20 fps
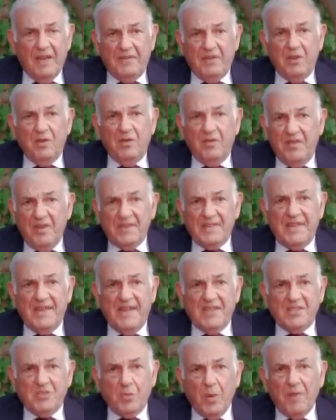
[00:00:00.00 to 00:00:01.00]
and the university
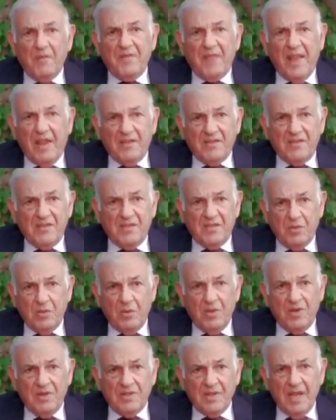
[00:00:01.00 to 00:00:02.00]
has 12,000
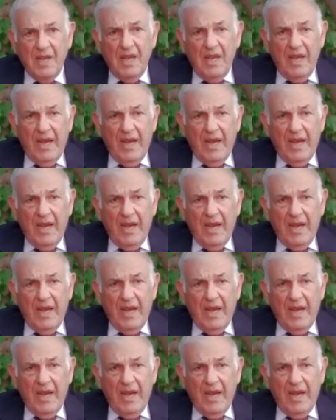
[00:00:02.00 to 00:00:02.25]
students,